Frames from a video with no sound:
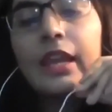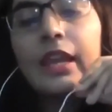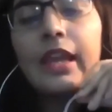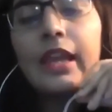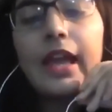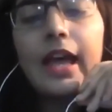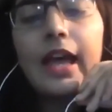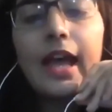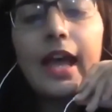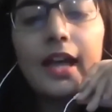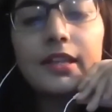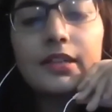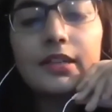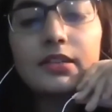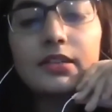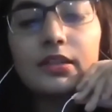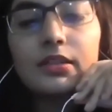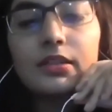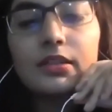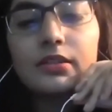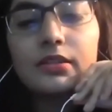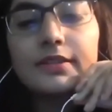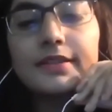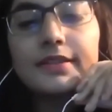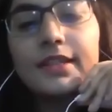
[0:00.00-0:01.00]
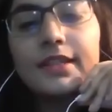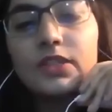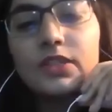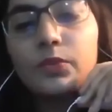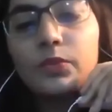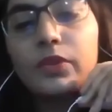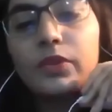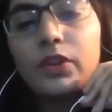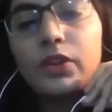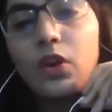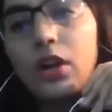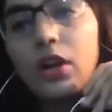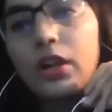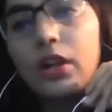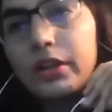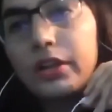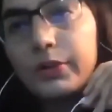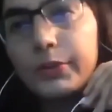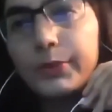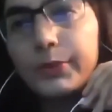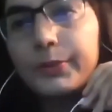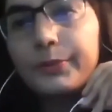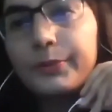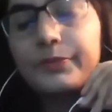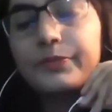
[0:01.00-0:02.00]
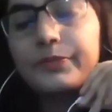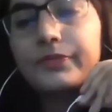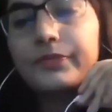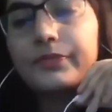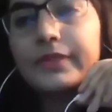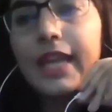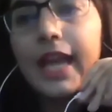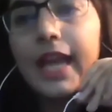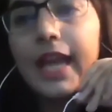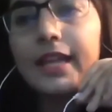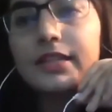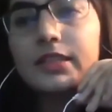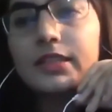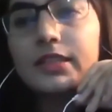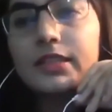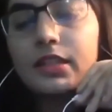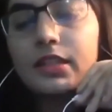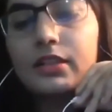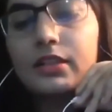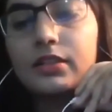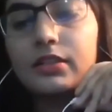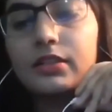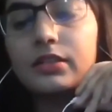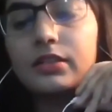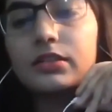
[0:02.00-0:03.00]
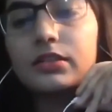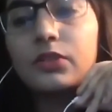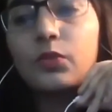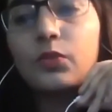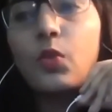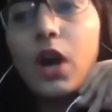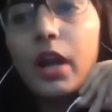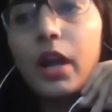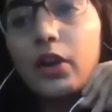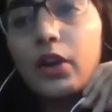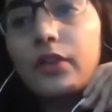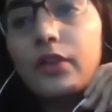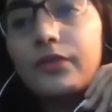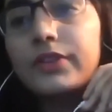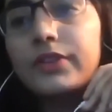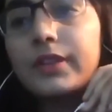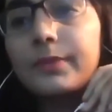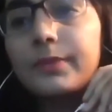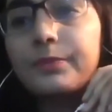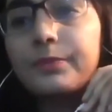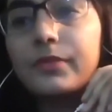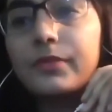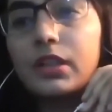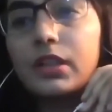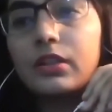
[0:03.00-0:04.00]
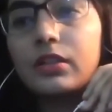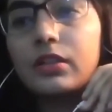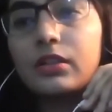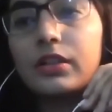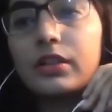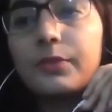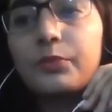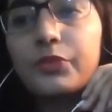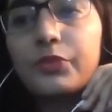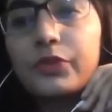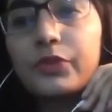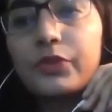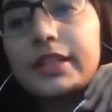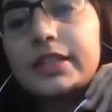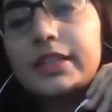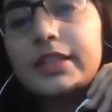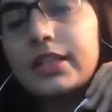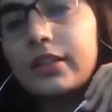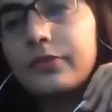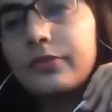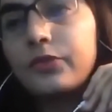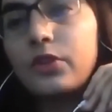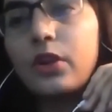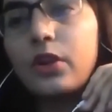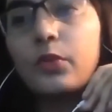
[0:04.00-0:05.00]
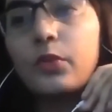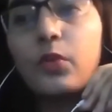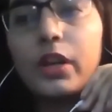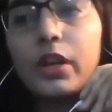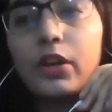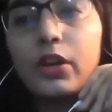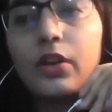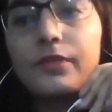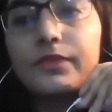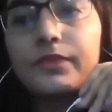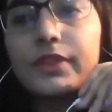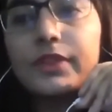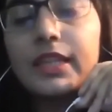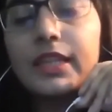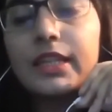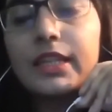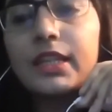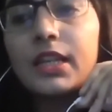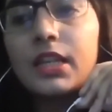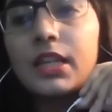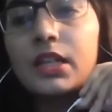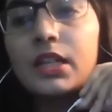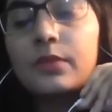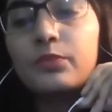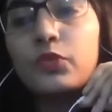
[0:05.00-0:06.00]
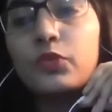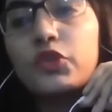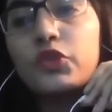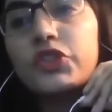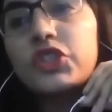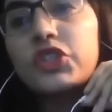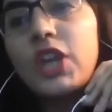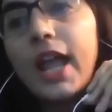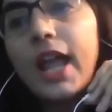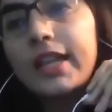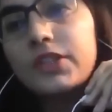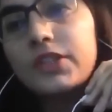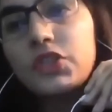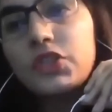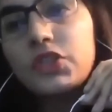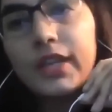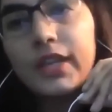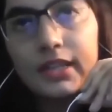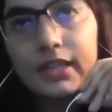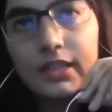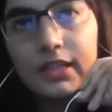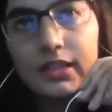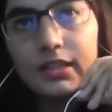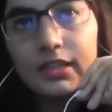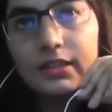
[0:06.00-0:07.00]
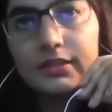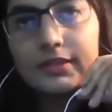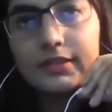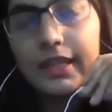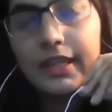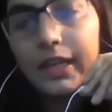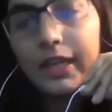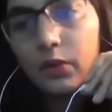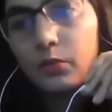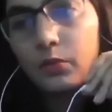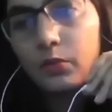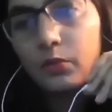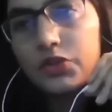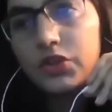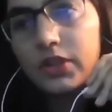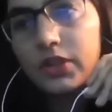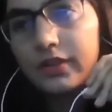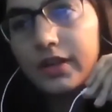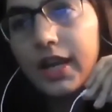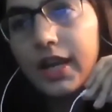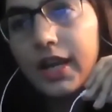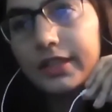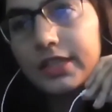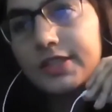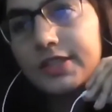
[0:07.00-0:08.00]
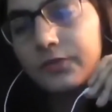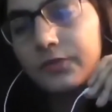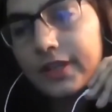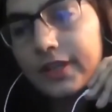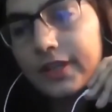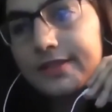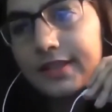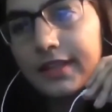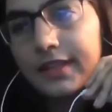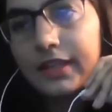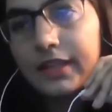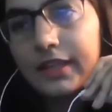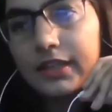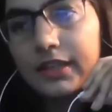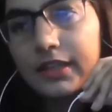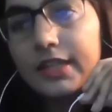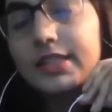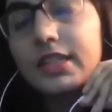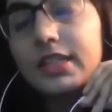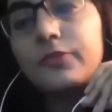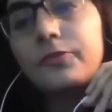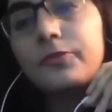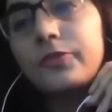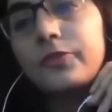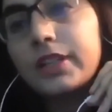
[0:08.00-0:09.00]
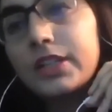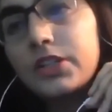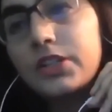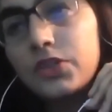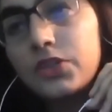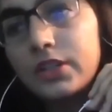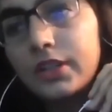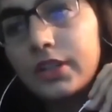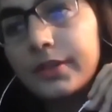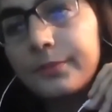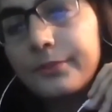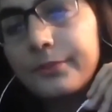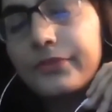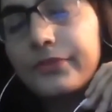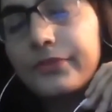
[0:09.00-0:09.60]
and since we all know that the one of the imperative or one of the most challenging thing which Iran is facing is inflation,